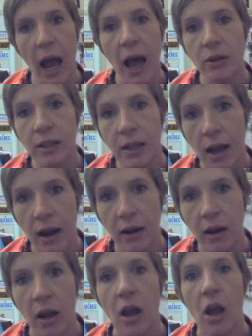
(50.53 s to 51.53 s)

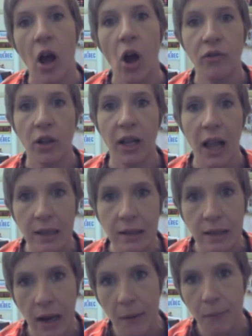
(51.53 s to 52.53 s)
outside of the class
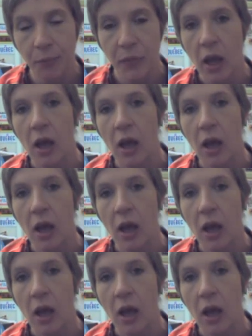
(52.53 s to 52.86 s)
time.